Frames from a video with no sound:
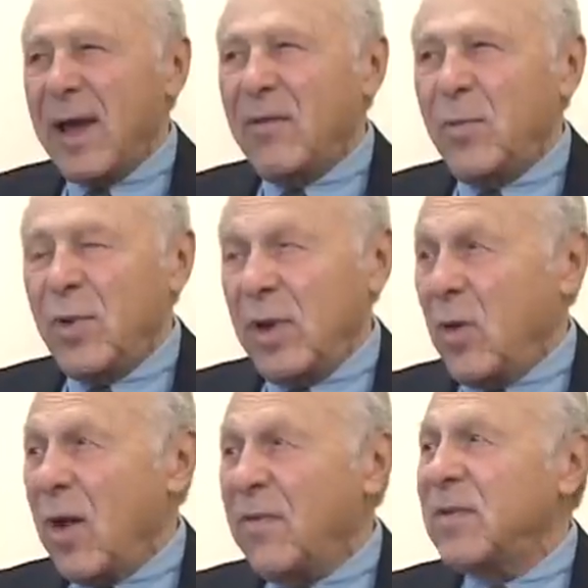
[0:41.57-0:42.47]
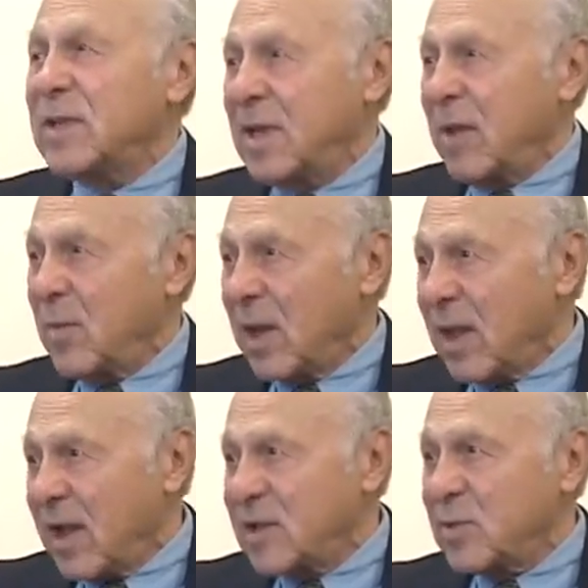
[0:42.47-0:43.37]
of pretty awful state mental
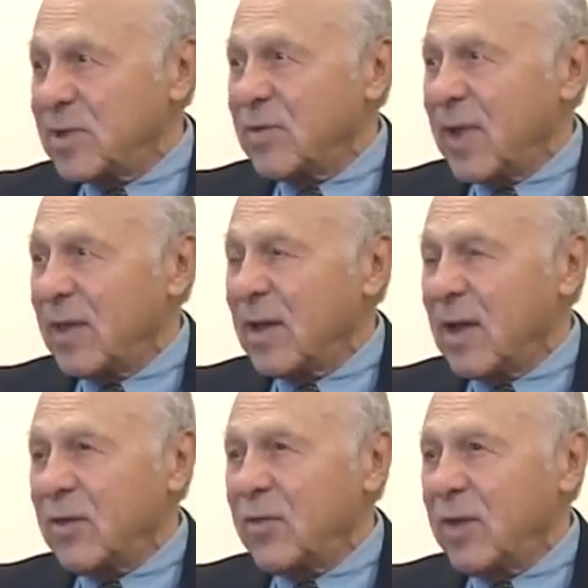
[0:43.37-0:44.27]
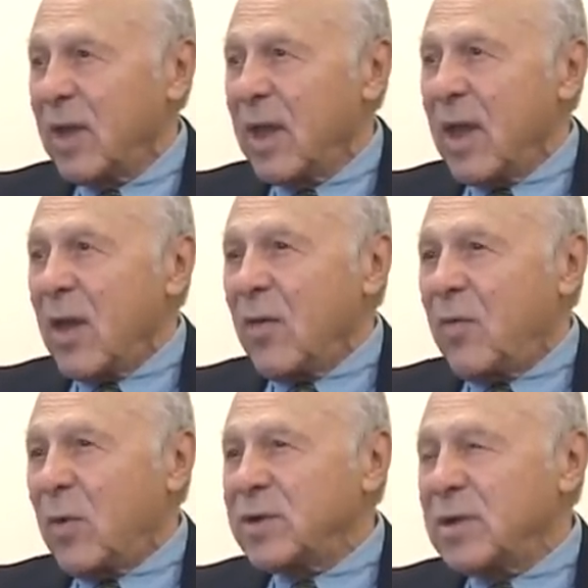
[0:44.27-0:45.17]
hospitals around the country.
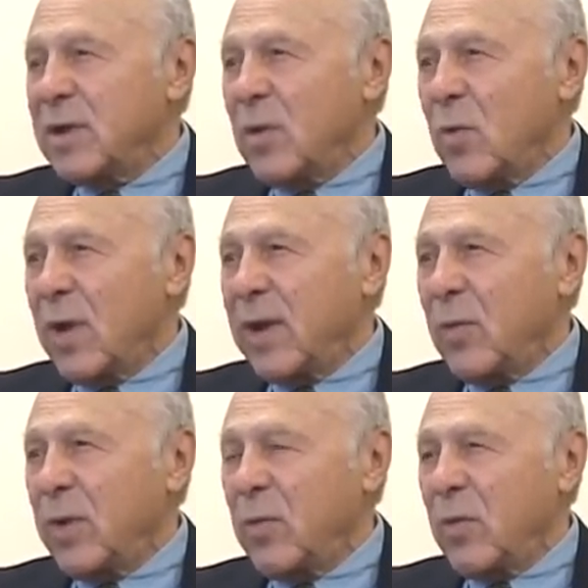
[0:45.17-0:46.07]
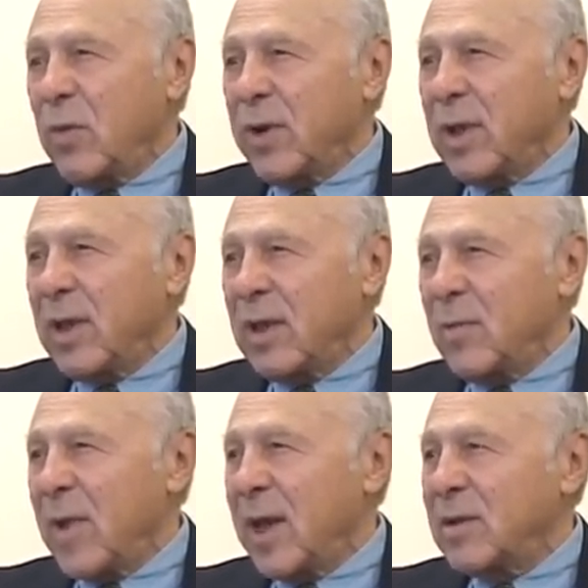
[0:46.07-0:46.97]
Fortunately, the one that we were working
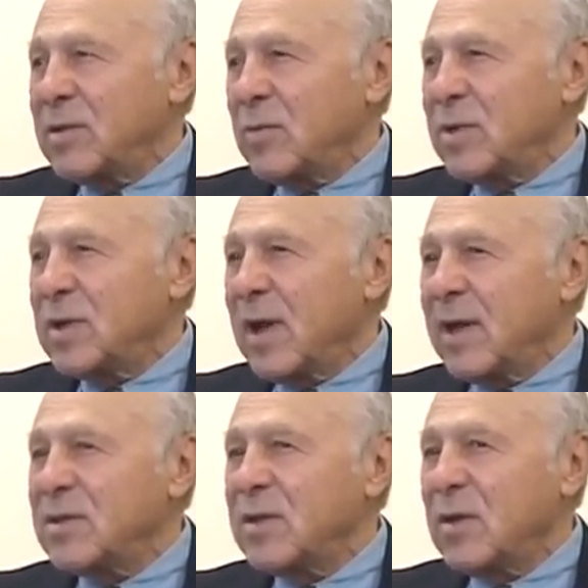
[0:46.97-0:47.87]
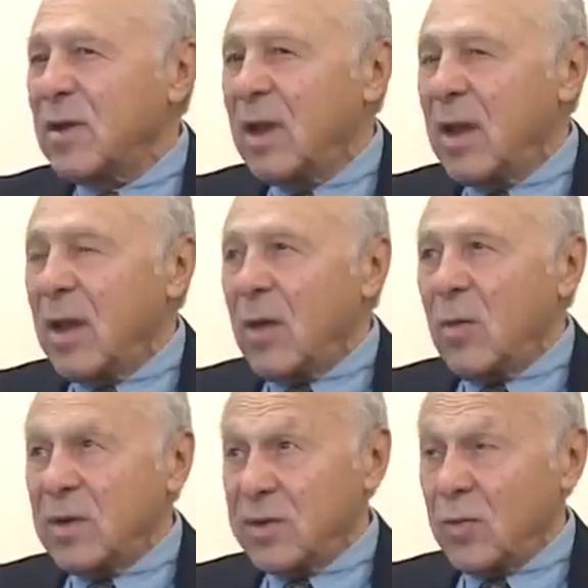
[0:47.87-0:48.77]
in Madison, Wisconsin,
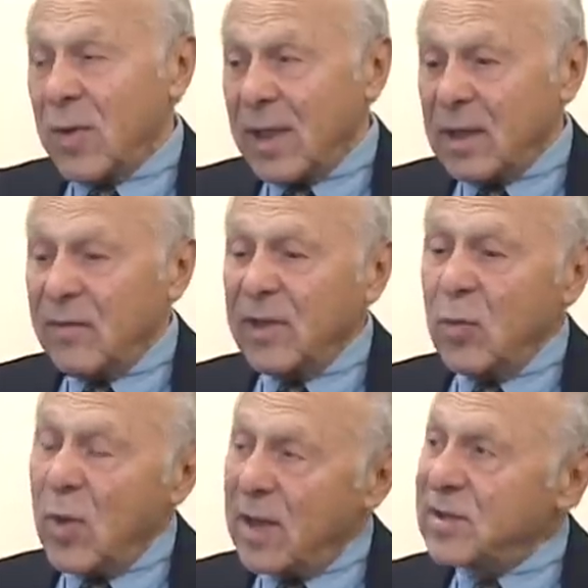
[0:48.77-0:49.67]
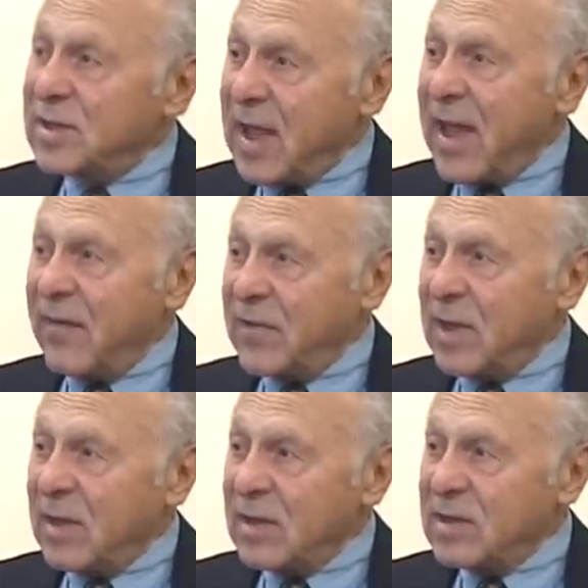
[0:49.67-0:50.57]
was a relatively well-staffed
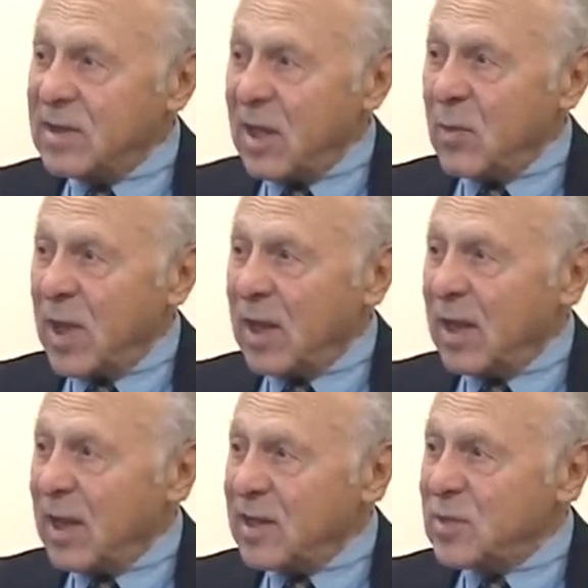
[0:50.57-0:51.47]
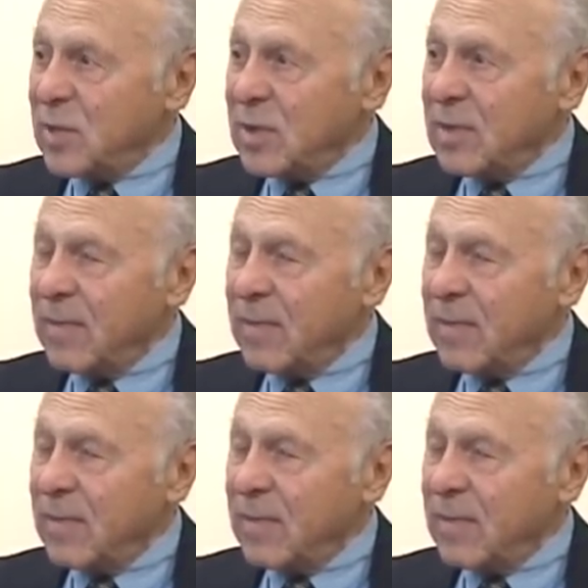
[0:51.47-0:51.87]
state mental hospital